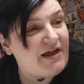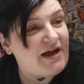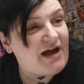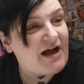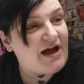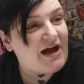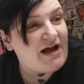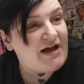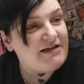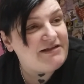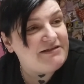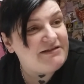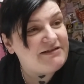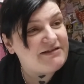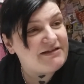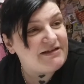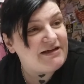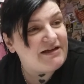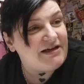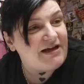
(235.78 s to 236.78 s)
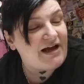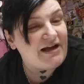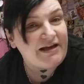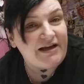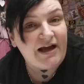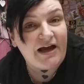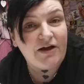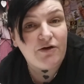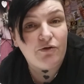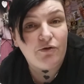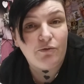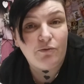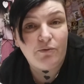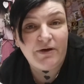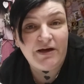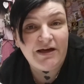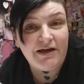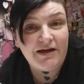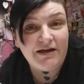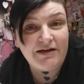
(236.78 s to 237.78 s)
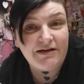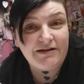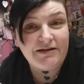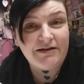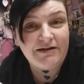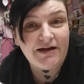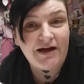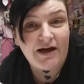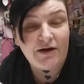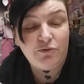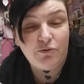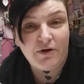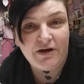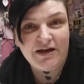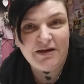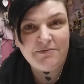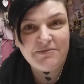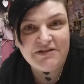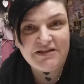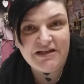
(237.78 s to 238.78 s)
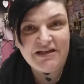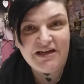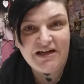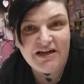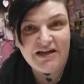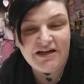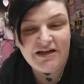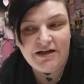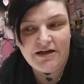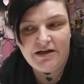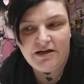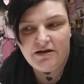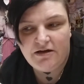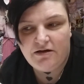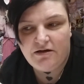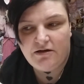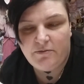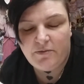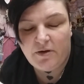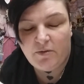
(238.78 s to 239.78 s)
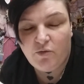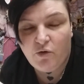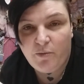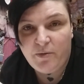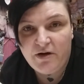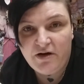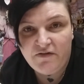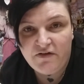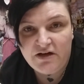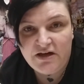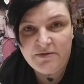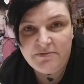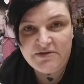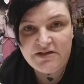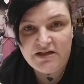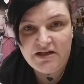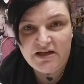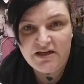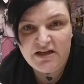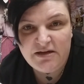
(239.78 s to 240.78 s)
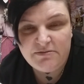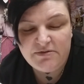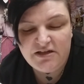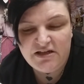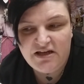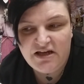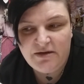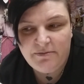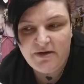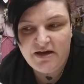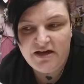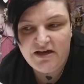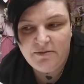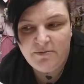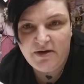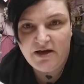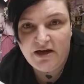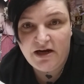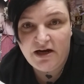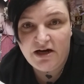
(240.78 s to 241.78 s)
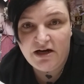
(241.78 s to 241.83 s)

and I cannot wait. I know I keep saying it, but I'm hoping if I keep saying it, keep saying it, it might give me it